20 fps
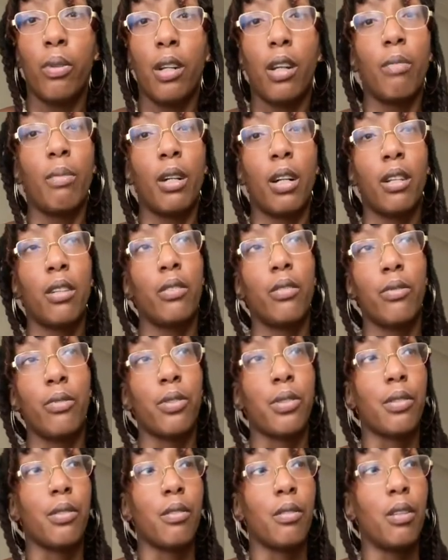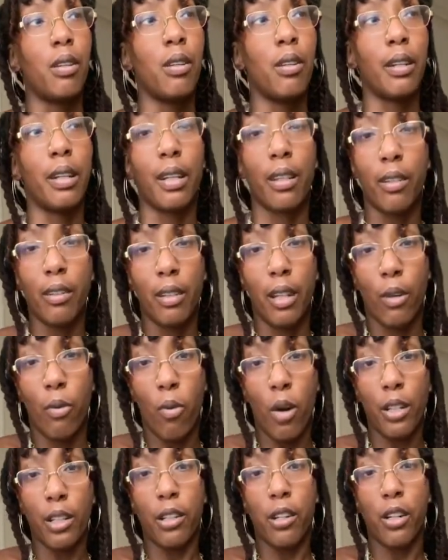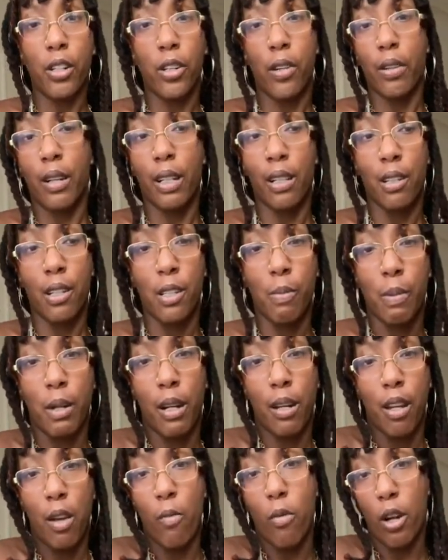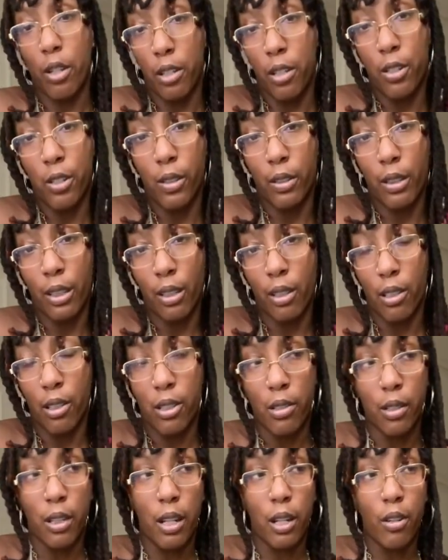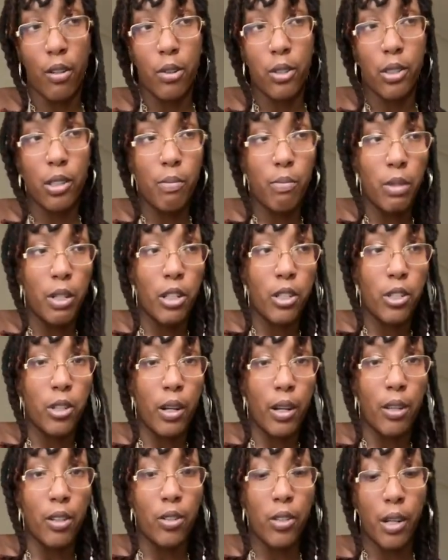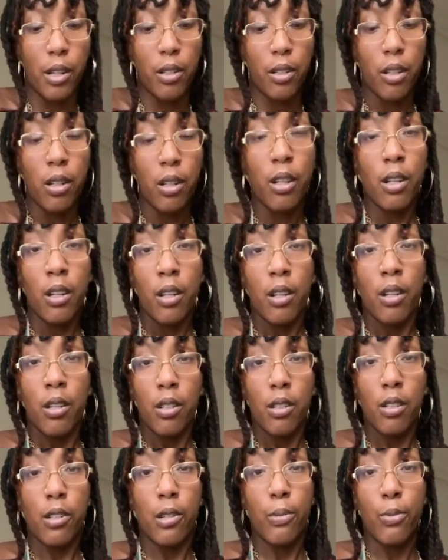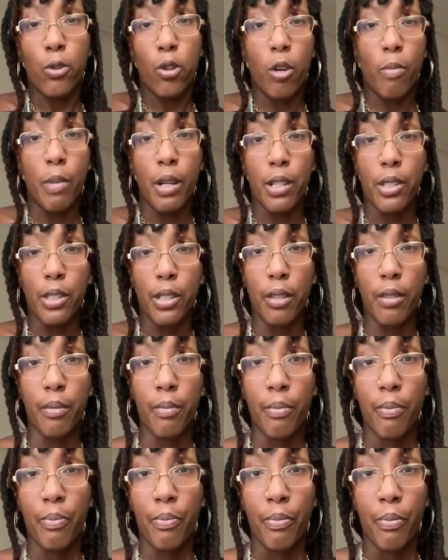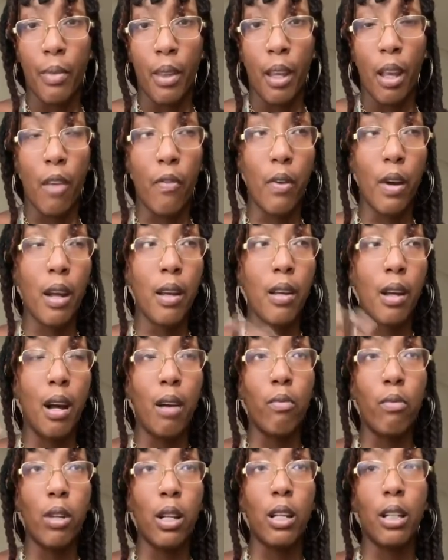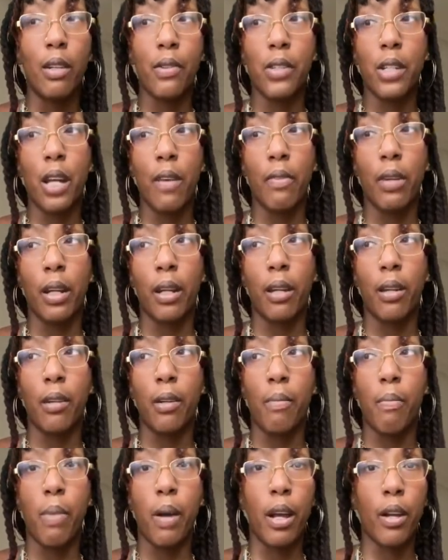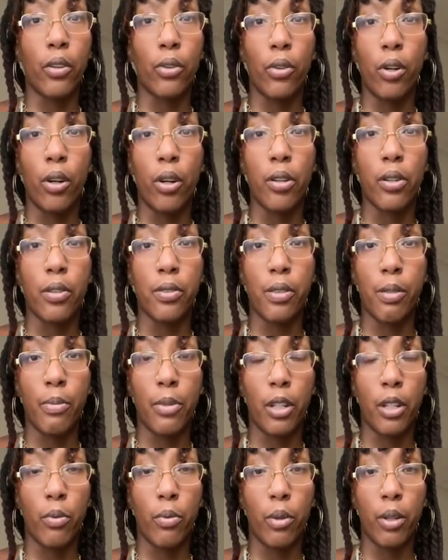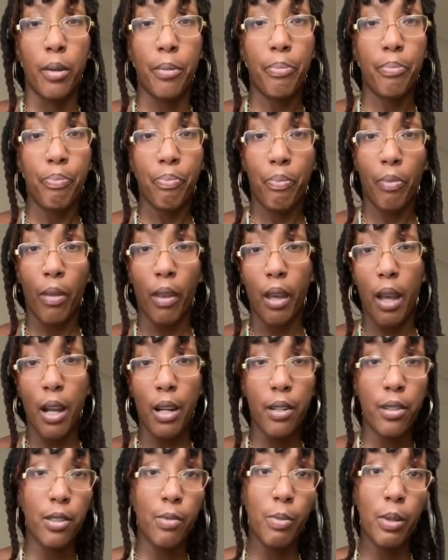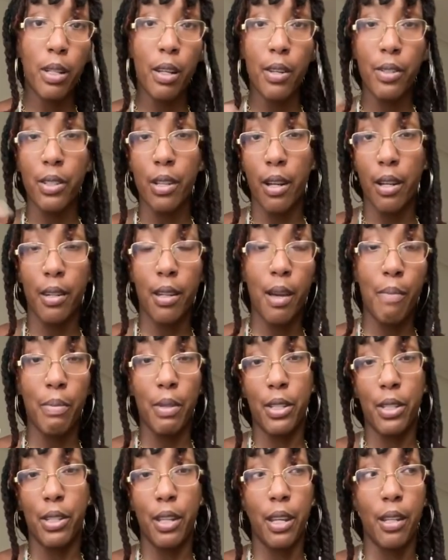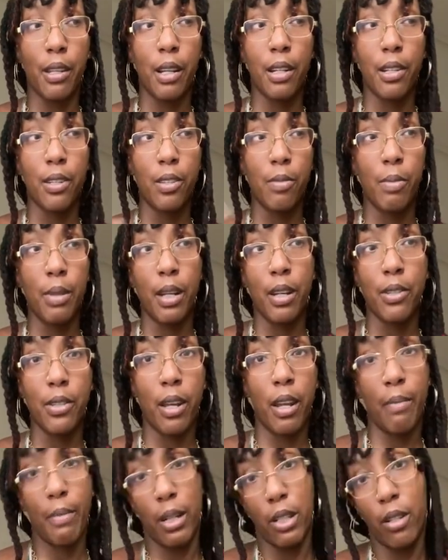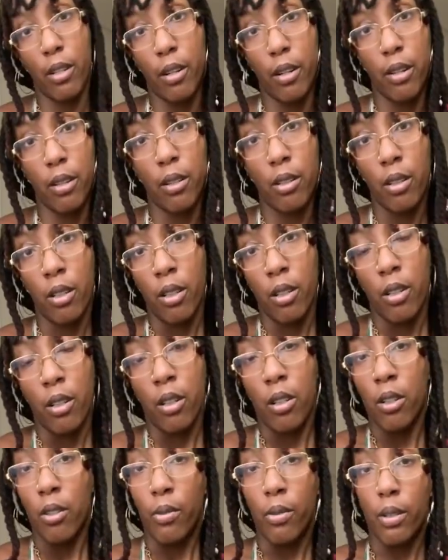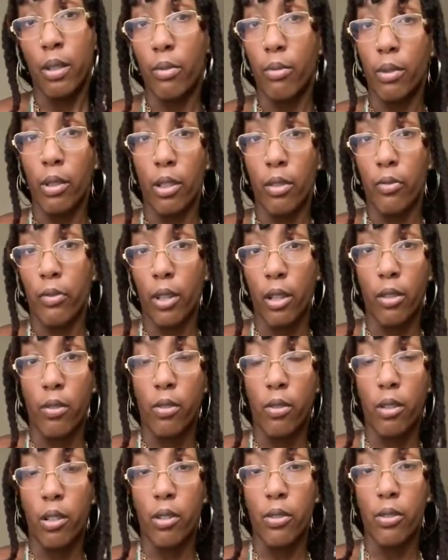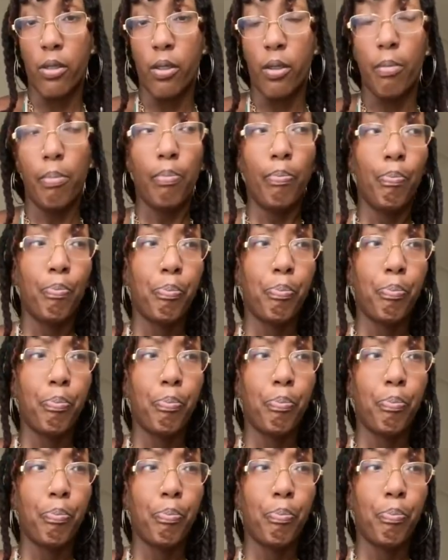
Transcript: without my clothes. like walk down a street like this, but I can't walk down a street like this. So then I go to the beach so I can try to just absorb my sun. I really love to have like a backyard or something where I could just be outside, not be seen. I could just be outside in my yard with very little clothes on.